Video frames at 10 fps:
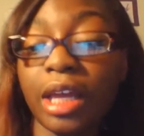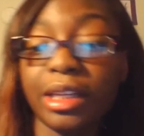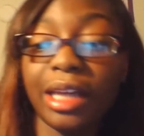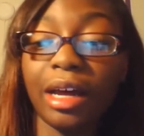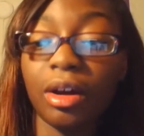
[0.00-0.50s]

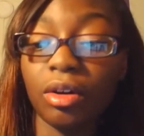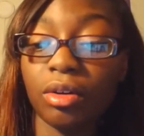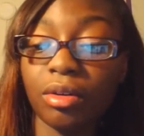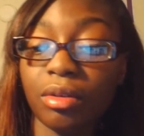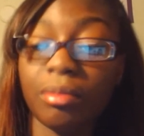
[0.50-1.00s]
Now,
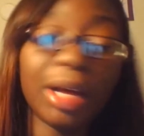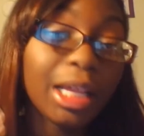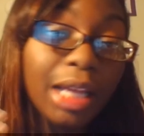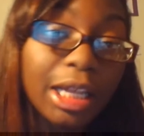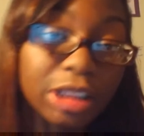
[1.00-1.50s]
my
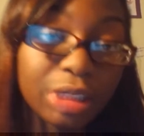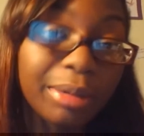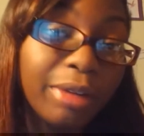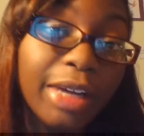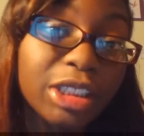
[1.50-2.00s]

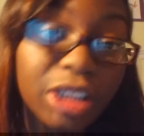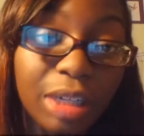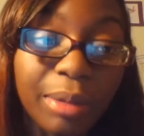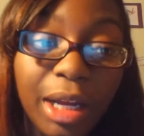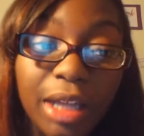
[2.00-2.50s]
rationale
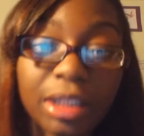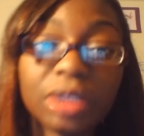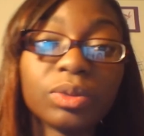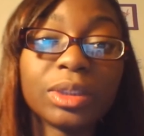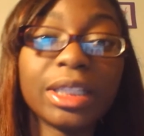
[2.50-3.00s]
behind this
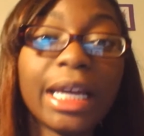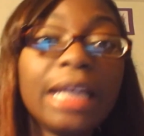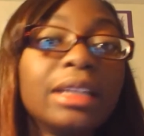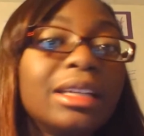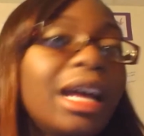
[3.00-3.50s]
was
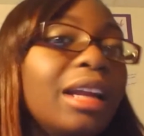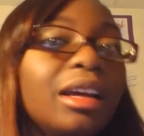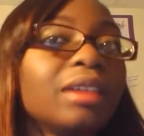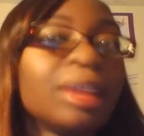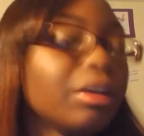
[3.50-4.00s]
that not
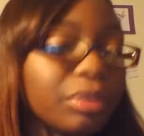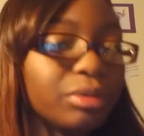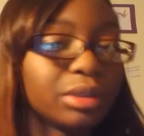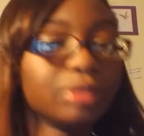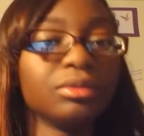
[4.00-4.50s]

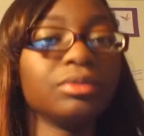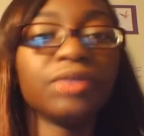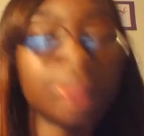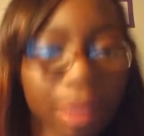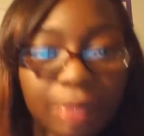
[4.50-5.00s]
everyone
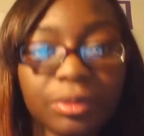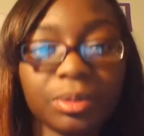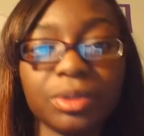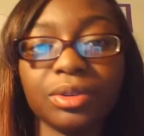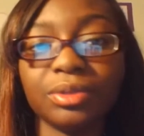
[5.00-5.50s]
feels
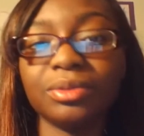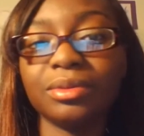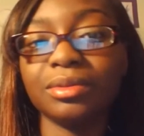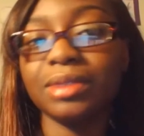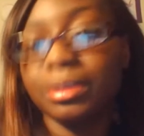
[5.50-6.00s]
comfortable
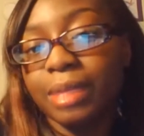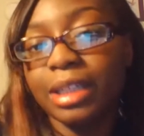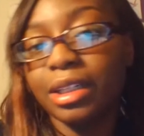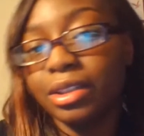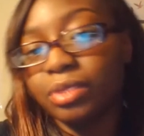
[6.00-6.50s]
with
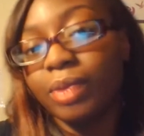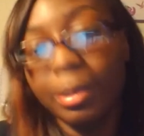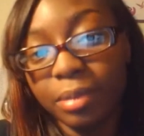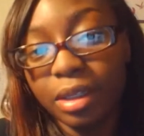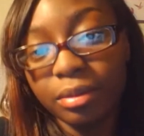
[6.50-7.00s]
somebody else
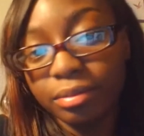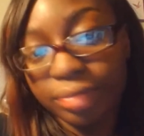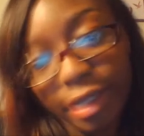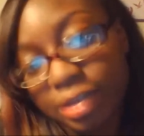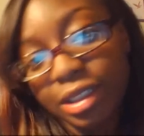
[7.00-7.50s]
wiping their
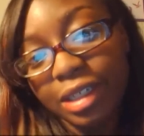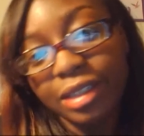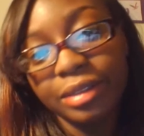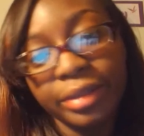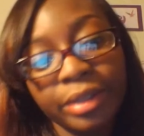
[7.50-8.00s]

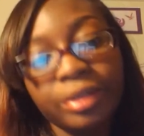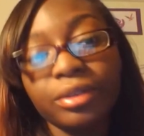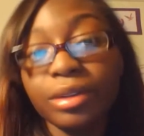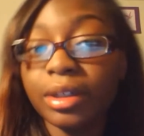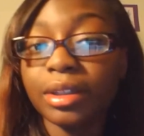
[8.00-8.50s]
backside
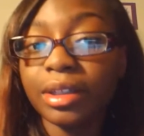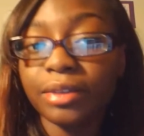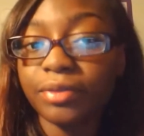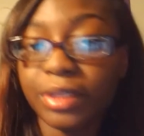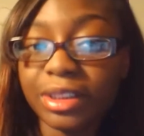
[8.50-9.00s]
or their
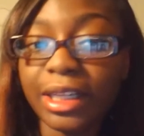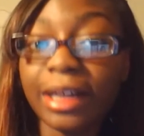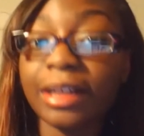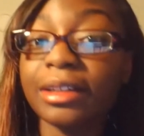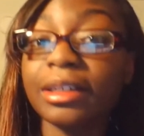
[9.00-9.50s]
front
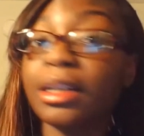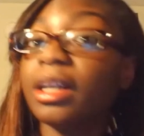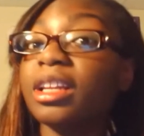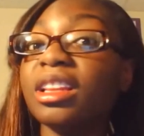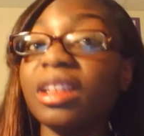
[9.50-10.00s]
side
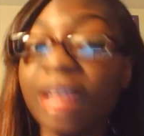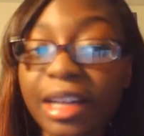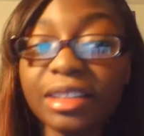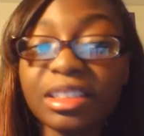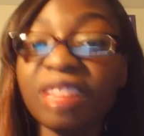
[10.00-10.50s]

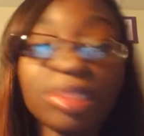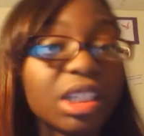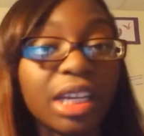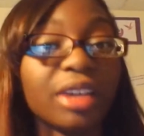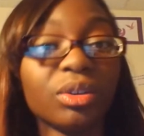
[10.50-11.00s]
unless they really
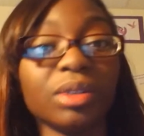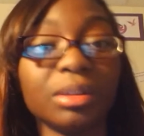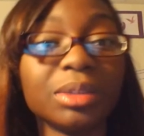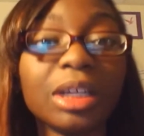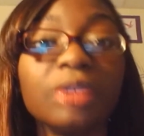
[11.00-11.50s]
can't do it
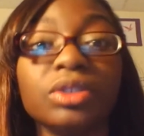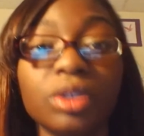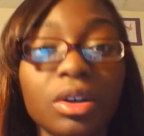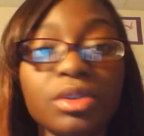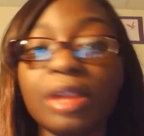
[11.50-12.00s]
themselves,
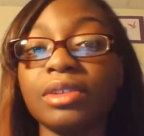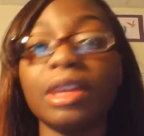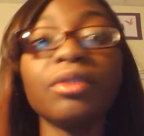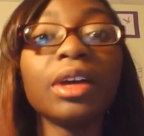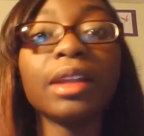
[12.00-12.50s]
So I was
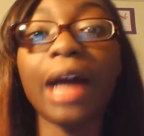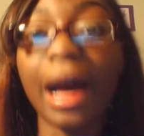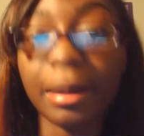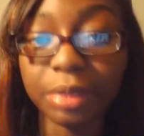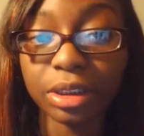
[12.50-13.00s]
giving her the
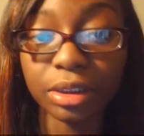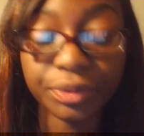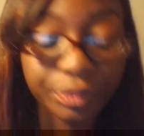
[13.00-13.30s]
option.